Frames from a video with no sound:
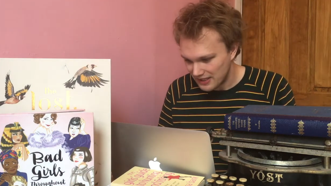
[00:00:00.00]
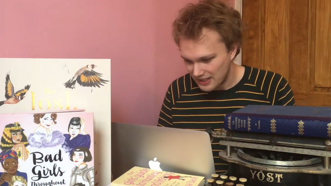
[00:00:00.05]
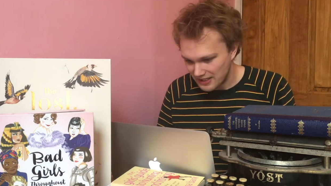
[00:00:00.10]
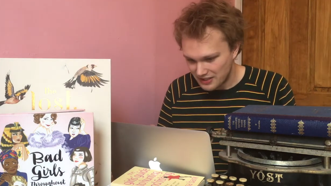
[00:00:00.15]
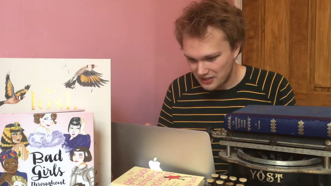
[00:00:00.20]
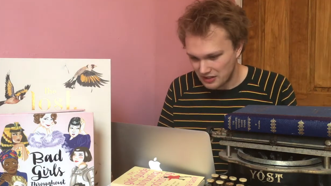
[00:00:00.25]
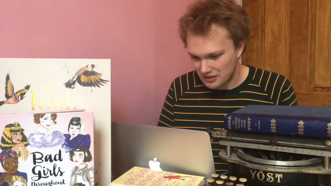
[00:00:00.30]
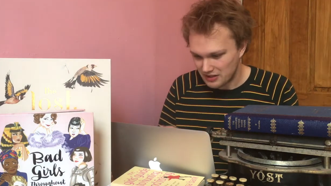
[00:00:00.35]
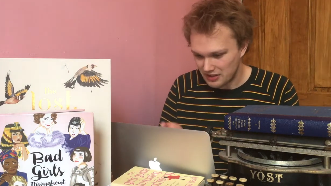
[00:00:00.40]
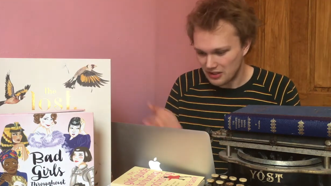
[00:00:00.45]

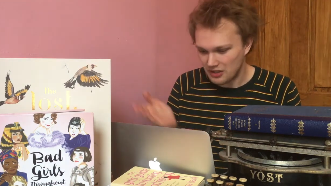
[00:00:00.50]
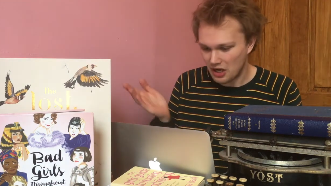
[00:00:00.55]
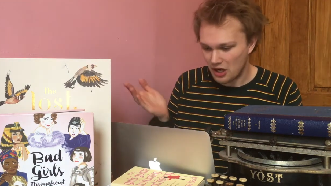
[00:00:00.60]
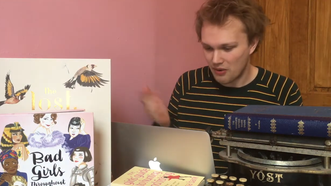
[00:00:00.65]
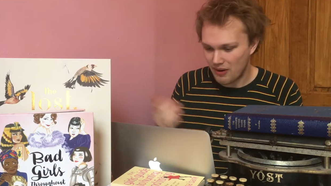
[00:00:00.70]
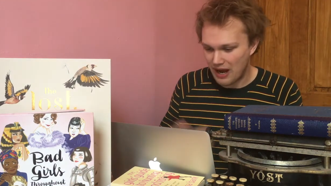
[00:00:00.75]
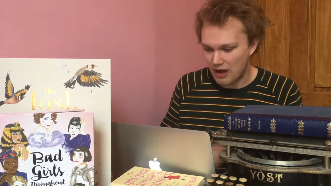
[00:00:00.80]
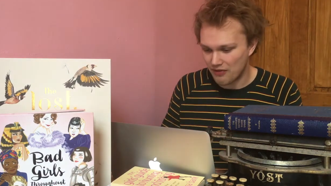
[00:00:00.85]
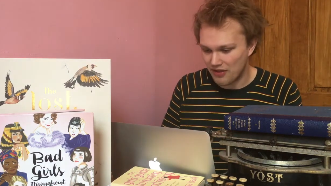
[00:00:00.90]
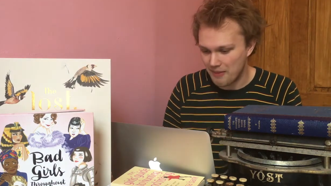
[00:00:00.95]
you know
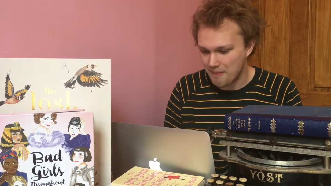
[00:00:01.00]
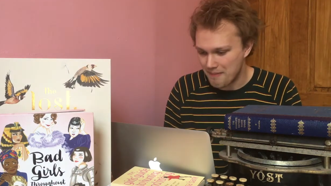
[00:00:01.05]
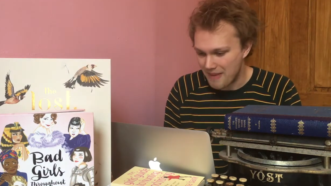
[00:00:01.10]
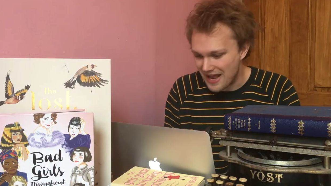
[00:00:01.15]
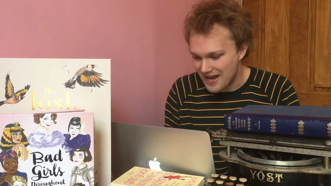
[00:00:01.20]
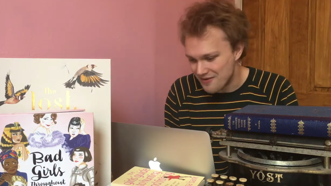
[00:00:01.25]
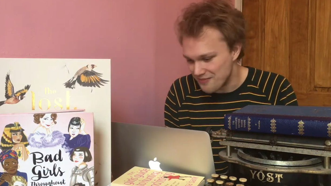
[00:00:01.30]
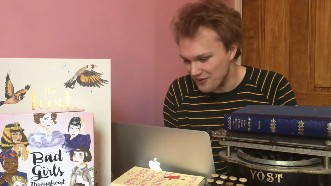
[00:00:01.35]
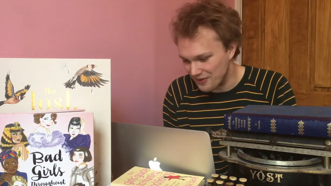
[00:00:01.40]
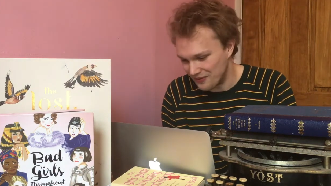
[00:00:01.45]
how them
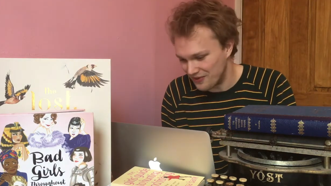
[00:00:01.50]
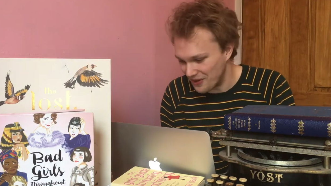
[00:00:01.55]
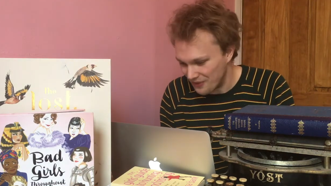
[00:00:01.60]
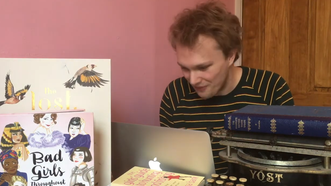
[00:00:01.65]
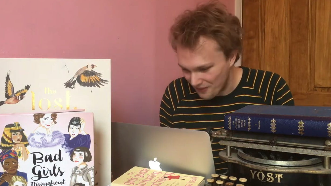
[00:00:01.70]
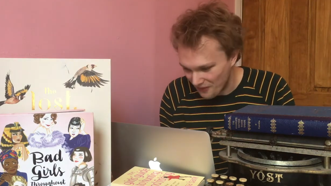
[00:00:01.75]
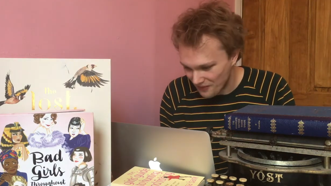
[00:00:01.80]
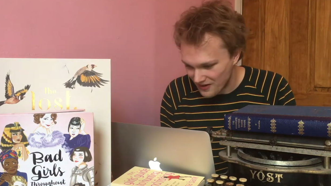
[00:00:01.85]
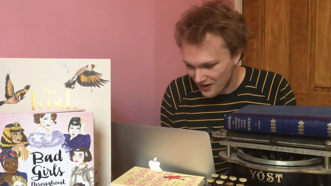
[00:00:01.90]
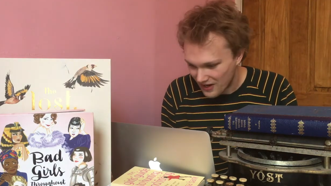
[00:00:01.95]
men will go
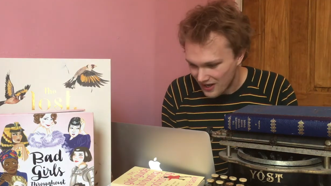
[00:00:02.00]
on.